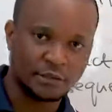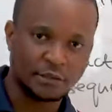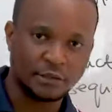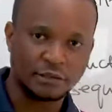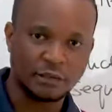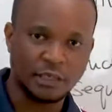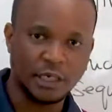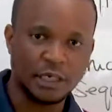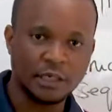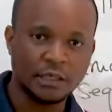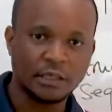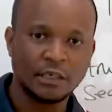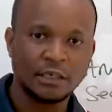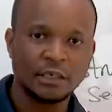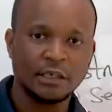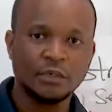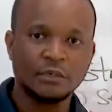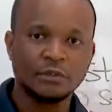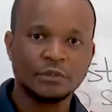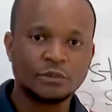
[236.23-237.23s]
Okay?
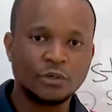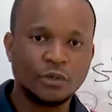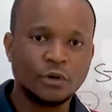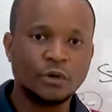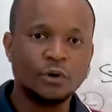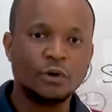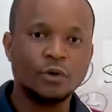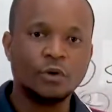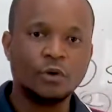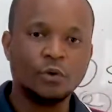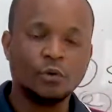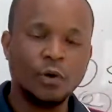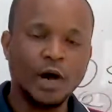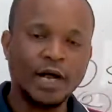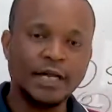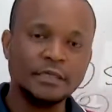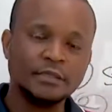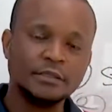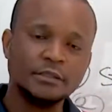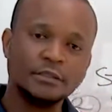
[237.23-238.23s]
So
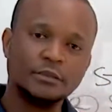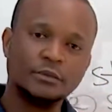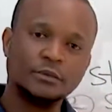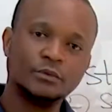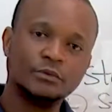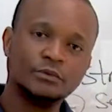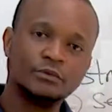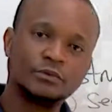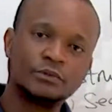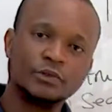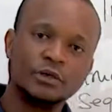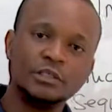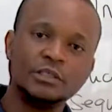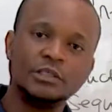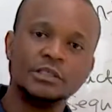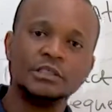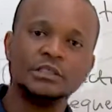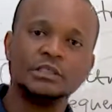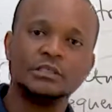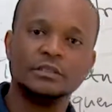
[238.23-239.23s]
while
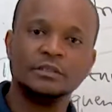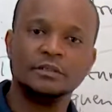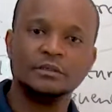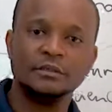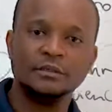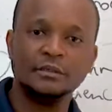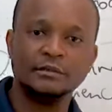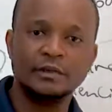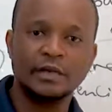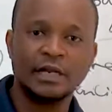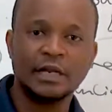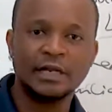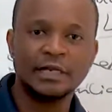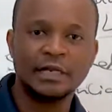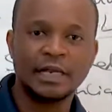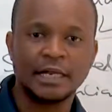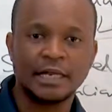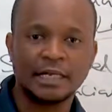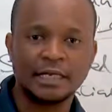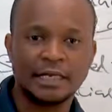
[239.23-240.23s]
studying the relay
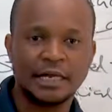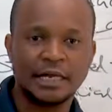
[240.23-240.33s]
ladder